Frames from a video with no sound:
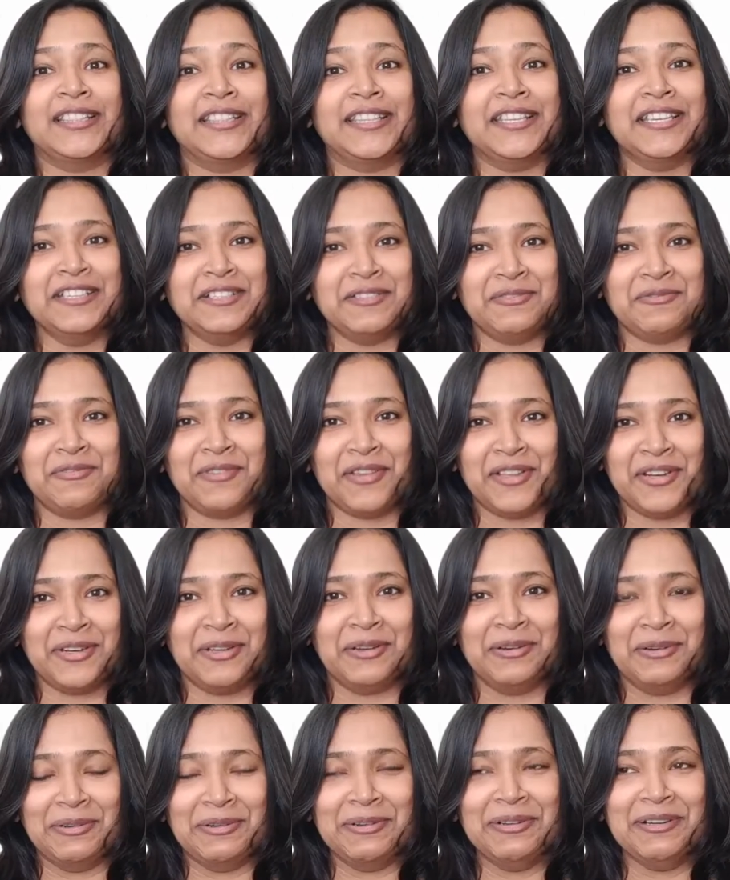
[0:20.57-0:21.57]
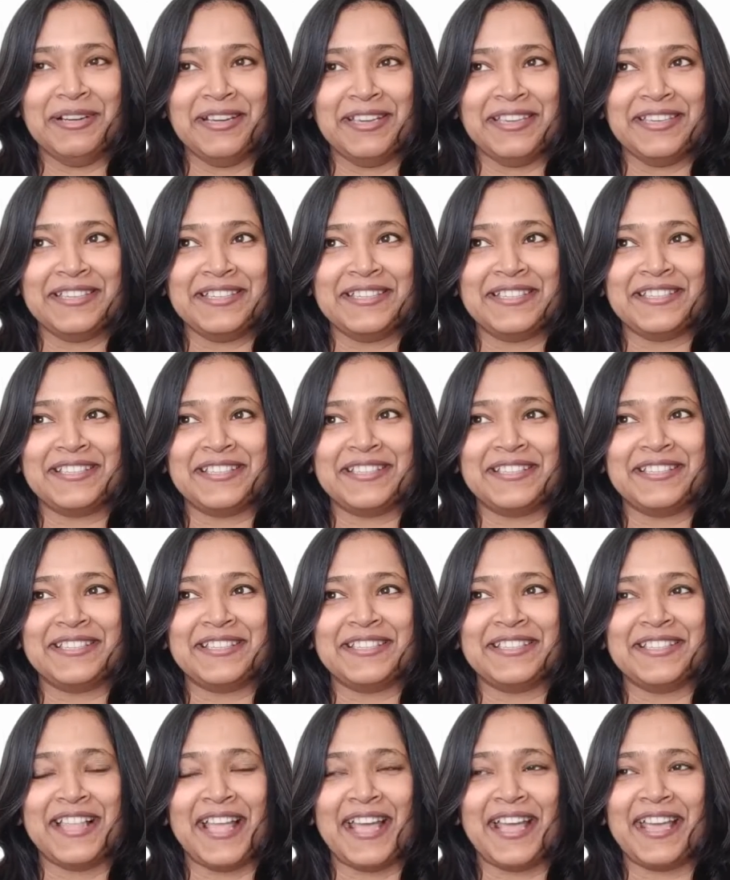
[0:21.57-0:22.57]
this video is
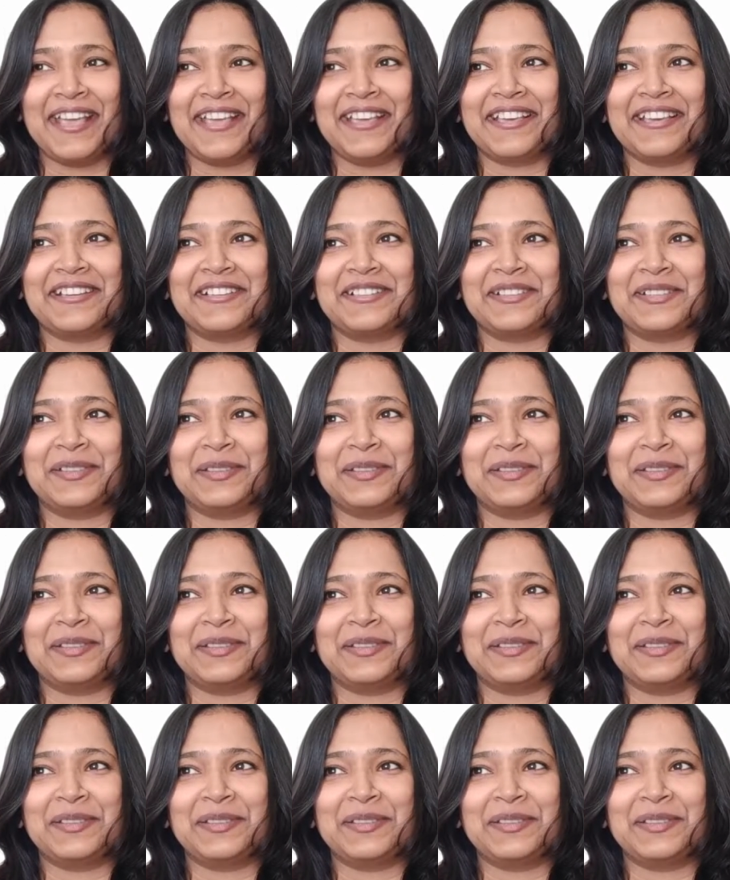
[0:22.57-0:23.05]
like